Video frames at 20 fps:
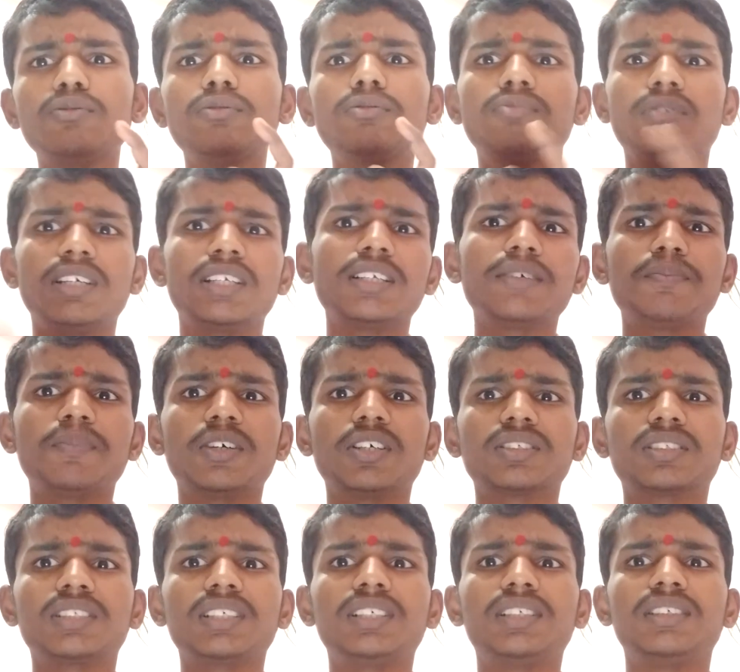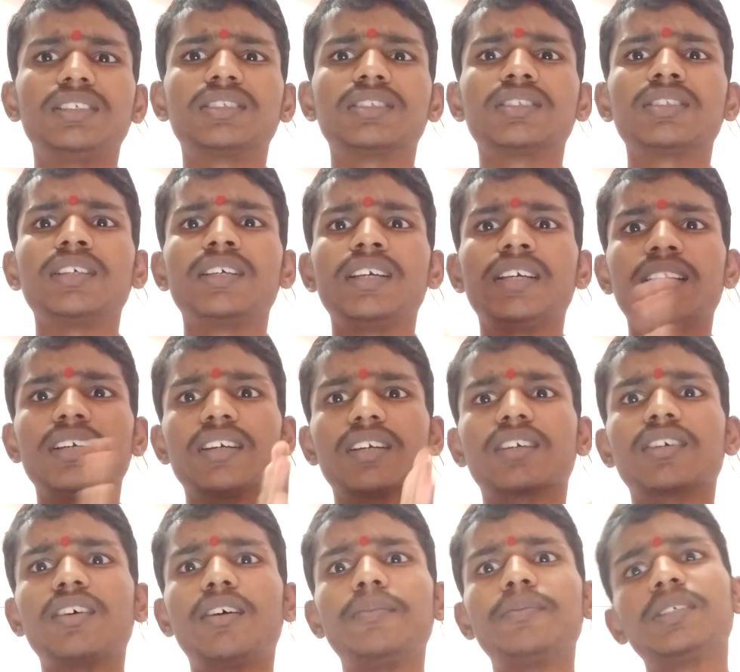to 20%
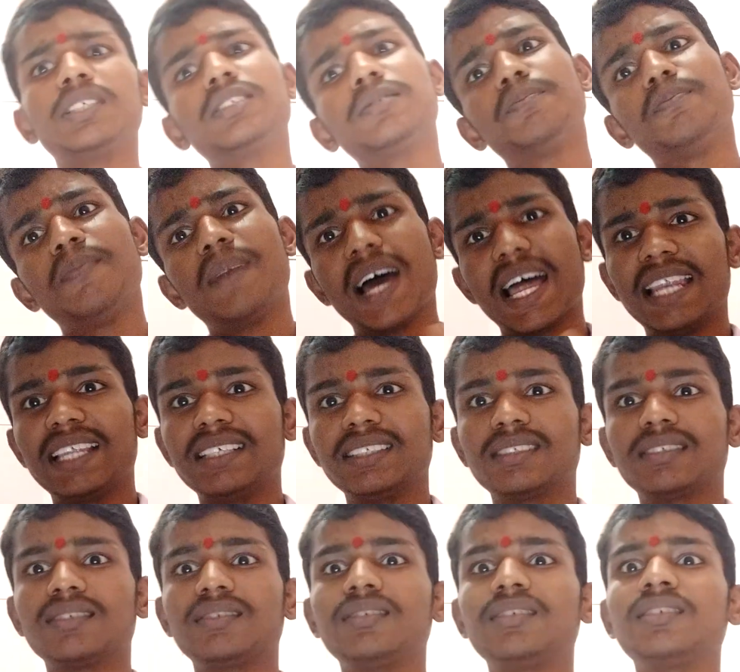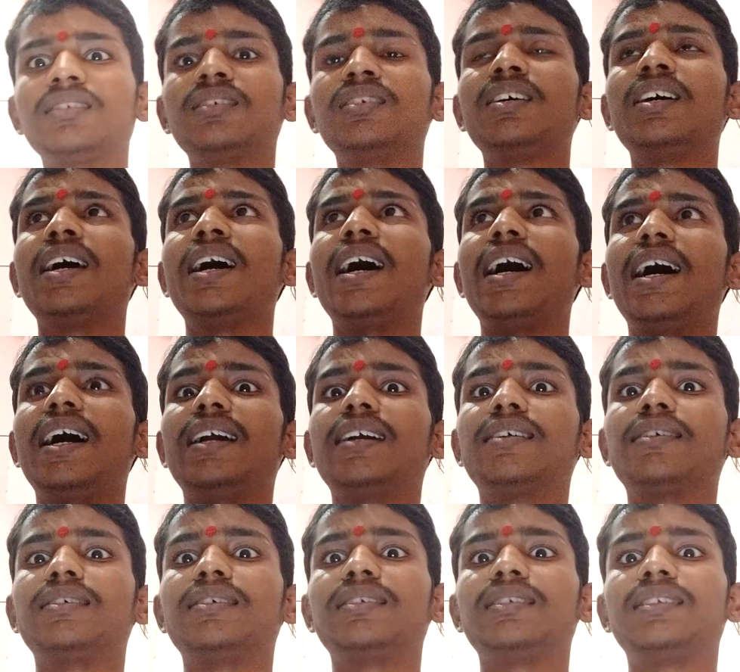aircraft is balanced
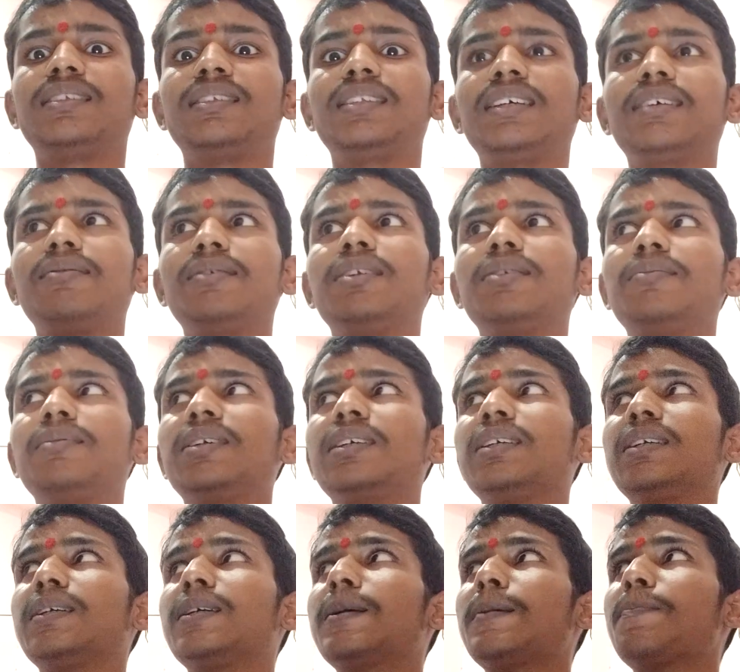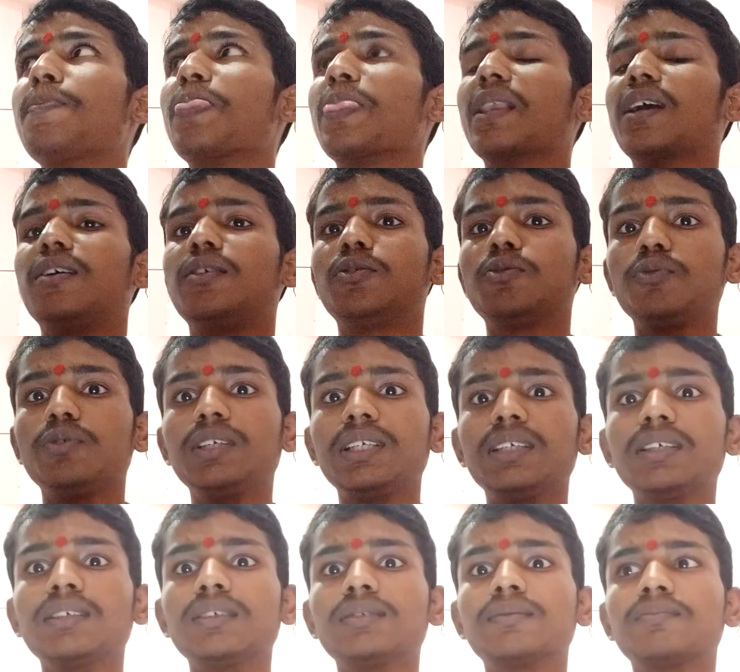and they will be
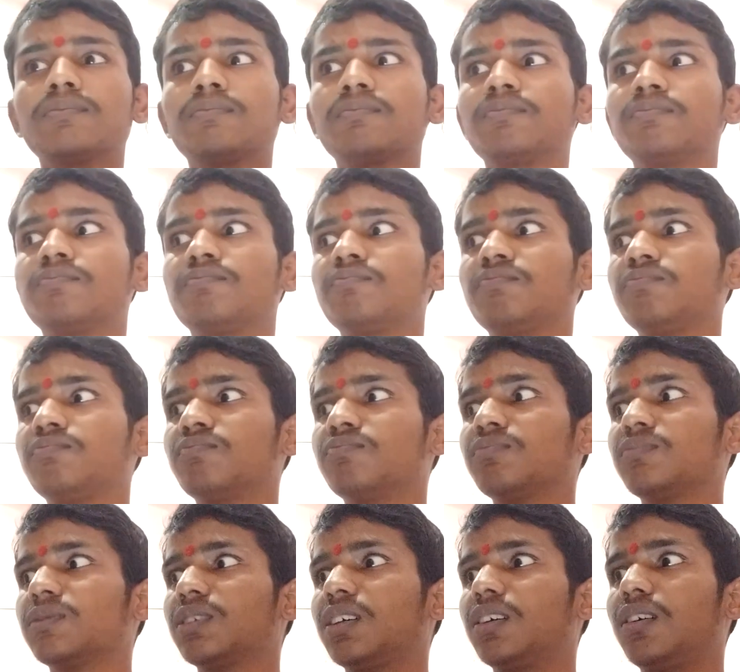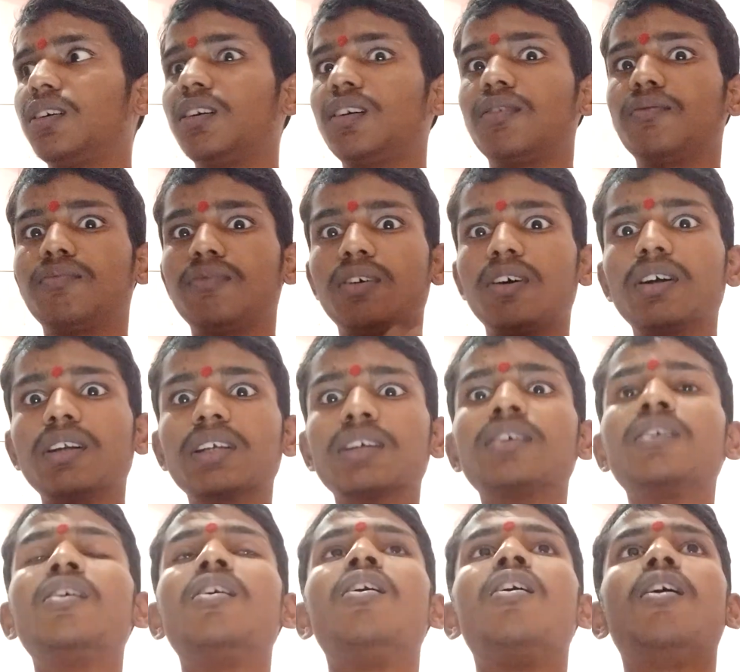doing
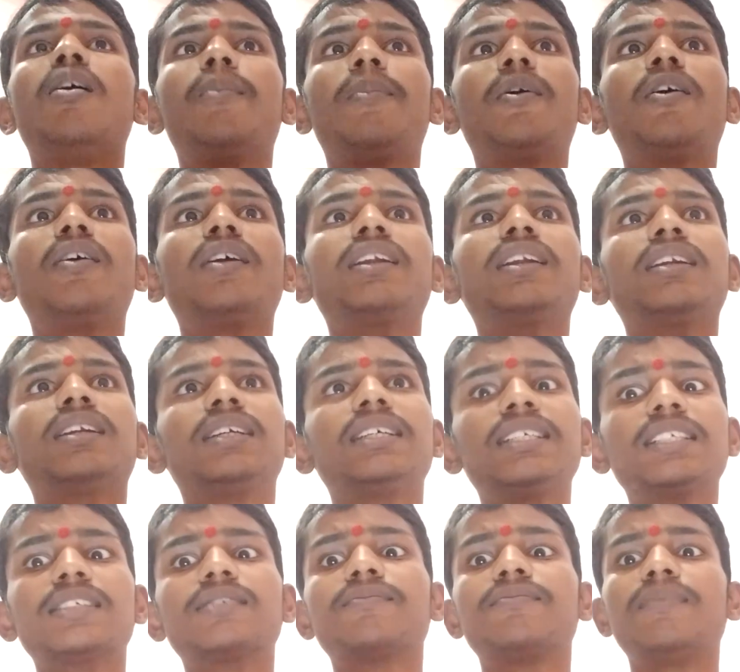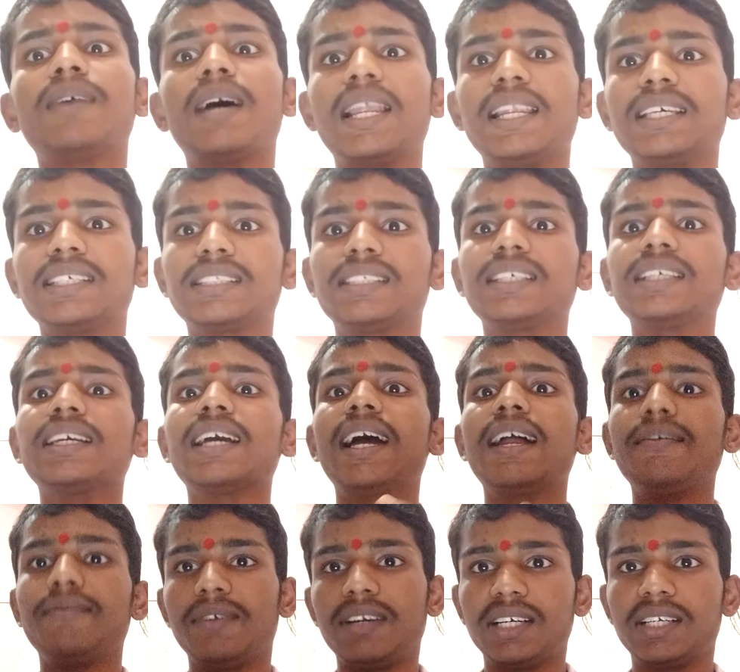work upon his balancing
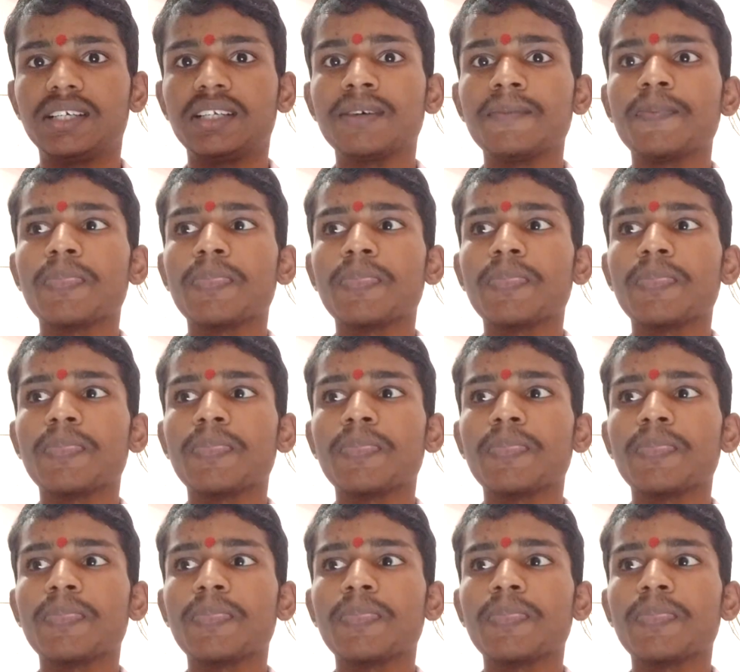and weight.